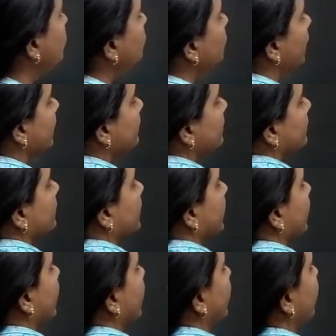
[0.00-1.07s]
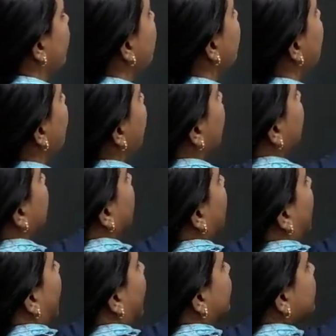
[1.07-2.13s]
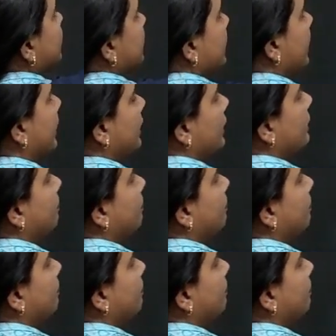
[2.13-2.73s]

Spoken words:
can see here the NCERT